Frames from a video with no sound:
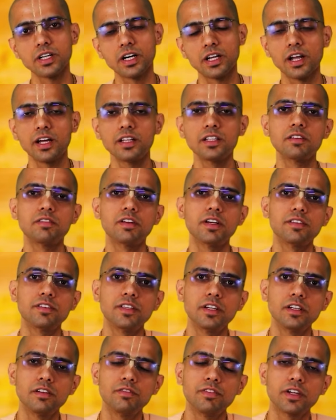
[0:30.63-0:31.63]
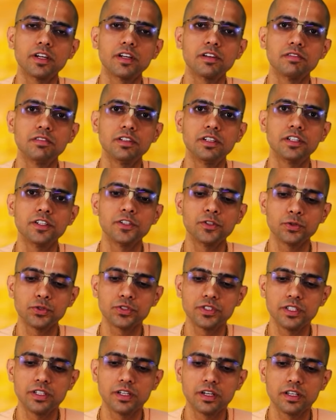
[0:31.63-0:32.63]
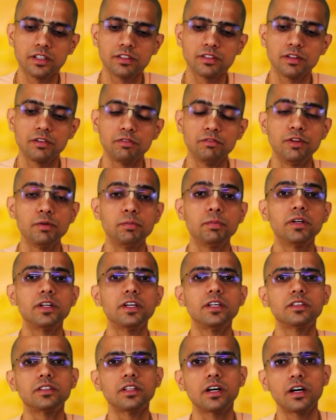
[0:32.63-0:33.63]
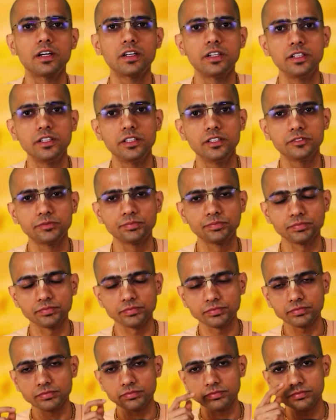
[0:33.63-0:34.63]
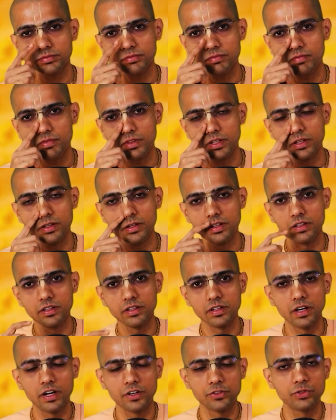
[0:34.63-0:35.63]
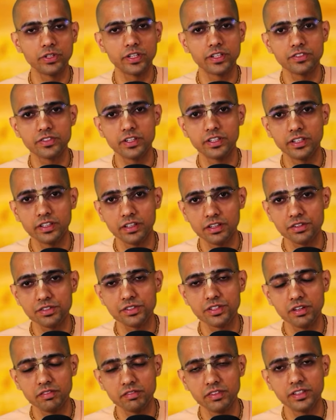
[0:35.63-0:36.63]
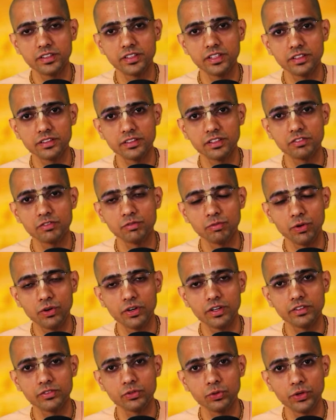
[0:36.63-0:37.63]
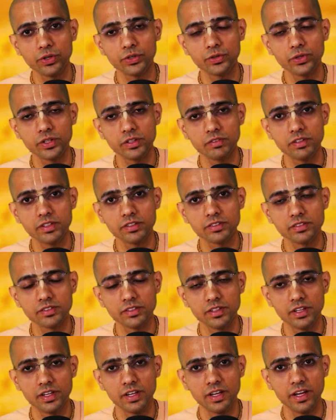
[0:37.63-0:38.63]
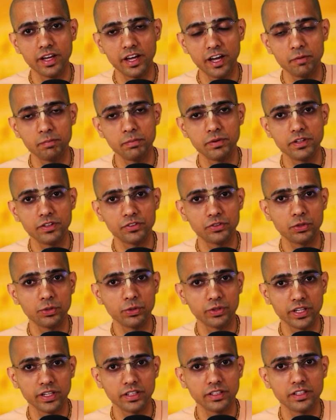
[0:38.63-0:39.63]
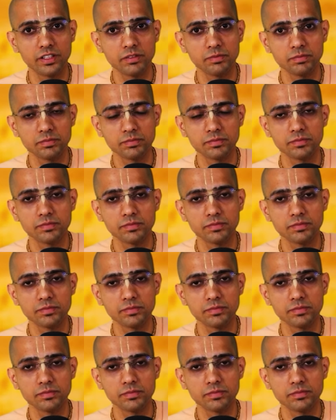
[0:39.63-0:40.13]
Another very significant word used here is viparitani. Arjuna is telling Krishna, we think this war is going to give us happiness through kingdom,